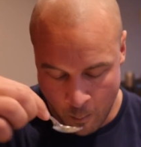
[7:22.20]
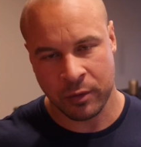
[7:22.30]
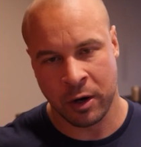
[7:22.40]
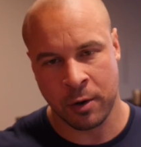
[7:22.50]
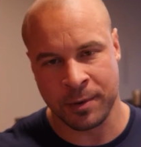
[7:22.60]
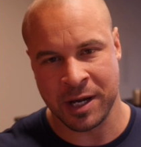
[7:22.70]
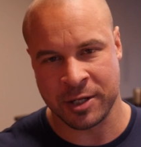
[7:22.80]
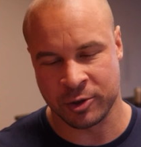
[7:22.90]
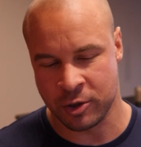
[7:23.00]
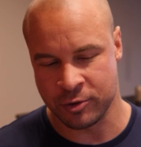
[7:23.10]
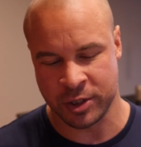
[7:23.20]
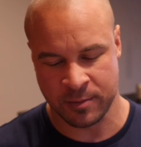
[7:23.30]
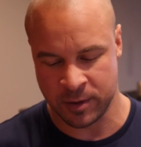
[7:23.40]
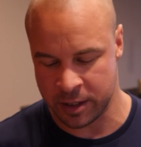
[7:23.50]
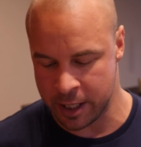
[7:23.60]
I hope you guys learned
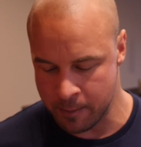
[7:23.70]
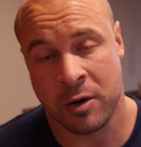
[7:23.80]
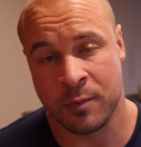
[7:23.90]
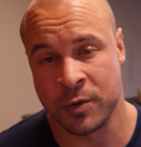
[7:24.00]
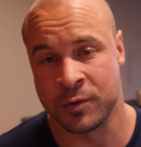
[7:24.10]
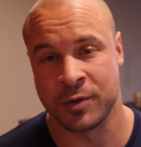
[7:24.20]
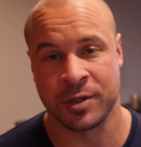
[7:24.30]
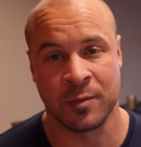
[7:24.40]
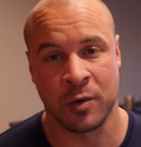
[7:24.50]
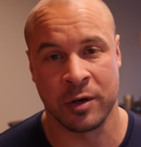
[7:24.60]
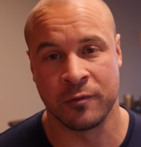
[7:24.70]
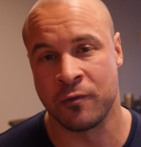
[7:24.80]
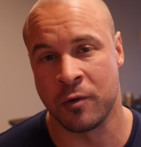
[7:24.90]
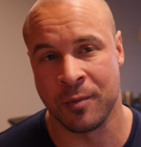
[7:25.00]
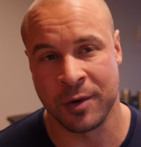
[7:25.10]
something today. Hope this was somewhat
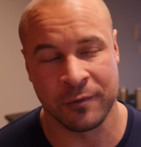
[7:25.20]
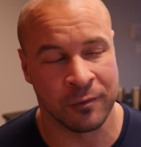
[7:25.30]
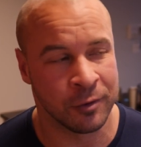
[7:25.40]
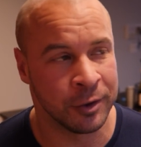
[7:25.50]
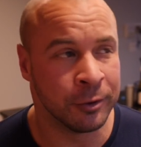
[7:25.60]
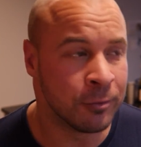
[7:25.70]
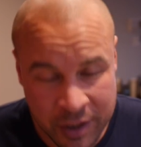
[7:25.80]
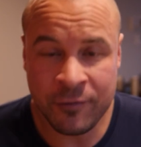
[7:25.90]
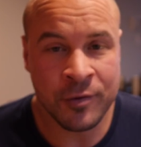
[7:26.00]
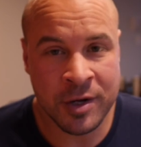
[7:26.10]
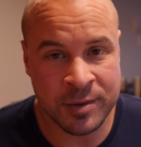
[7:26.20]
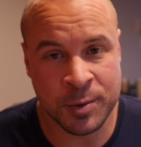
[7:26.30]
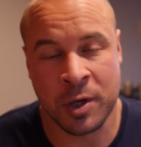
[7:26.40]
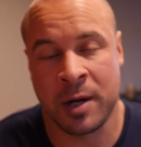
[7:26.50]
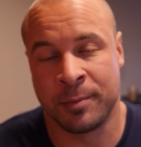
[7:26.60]
informative for you. If you're not
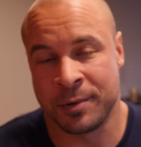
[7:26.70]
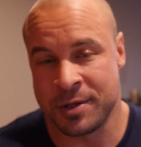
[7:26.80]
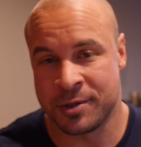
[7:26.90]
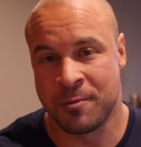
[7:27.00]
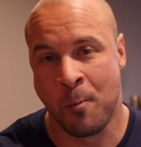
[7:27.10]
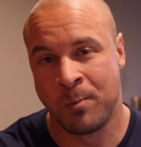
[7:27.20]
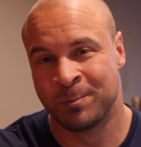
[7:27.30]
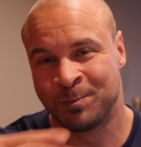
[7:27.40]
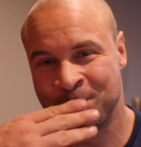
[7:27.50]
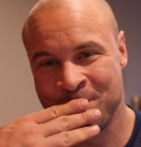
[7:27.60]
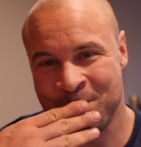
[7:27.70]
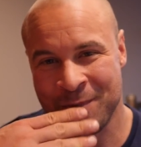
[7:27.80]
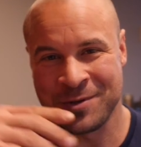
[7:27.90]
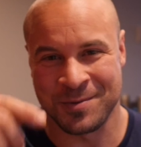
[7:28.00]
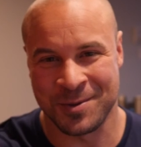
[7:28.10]
subscribed, please
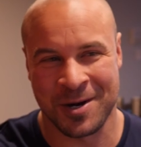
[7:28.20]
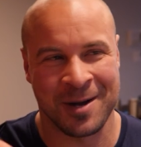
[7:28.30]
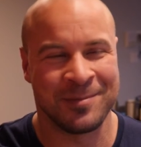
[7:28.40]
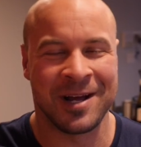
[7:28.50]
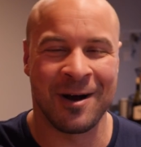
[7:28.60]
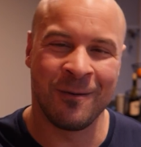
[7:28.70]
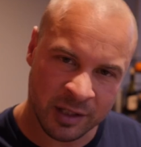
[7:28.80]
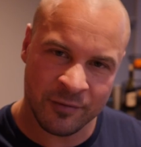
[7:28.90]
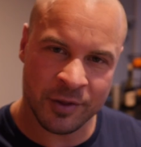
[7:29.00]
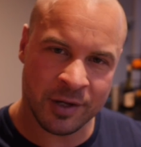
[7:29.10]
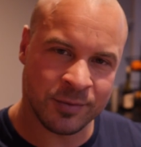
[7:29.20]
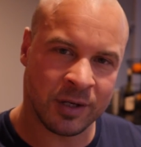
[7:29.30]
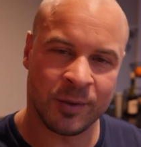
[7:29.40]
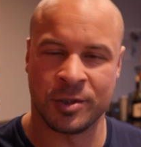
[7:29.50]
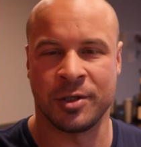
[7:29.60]
subscribe now. Leave a thumbs
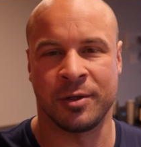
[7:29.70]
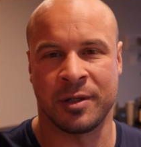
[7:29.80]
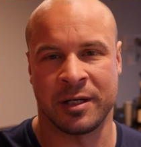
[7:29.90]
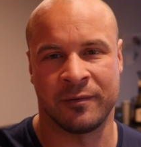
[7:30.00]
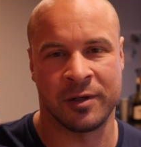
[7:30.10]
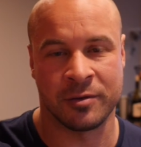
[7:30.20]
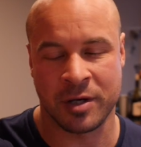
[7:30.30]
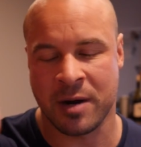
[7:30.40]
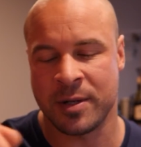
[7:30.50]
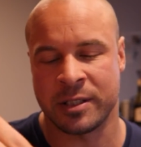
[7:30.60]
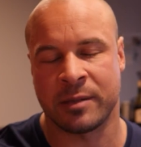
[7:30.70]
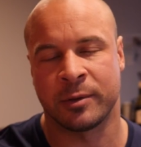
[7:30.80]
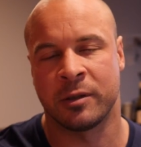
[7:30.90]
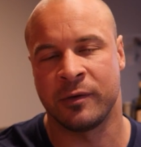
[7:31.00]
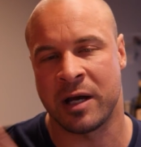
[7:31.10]
up because you know you like the video. Comment down
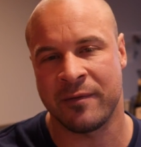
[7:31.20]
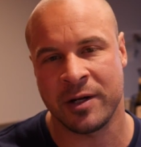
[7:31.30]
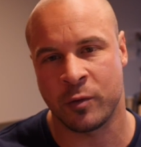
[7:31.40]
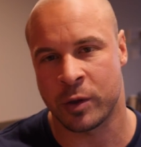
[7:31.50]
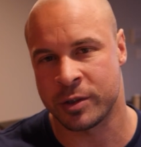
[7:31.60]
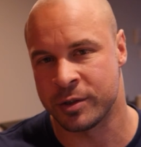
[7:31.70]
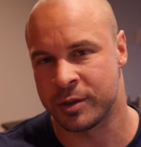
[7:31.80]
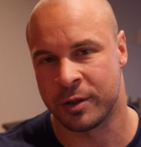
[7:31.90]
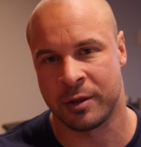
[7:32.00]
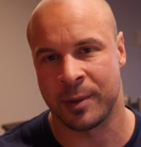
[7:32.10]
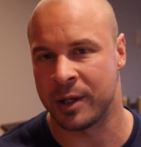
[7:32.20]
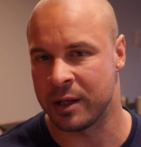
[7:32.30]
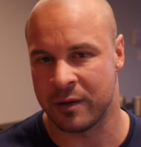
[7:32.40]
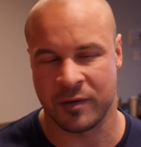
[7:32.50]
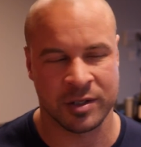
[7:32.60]
below if you have any questions at all about
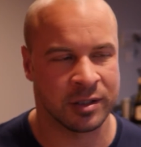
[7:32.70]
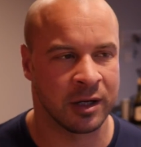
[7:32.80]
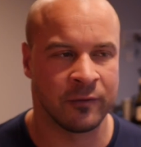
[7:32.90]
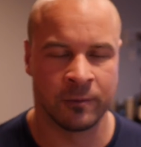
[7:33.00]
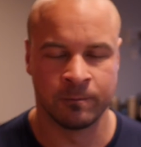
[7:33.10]
any of this stuff.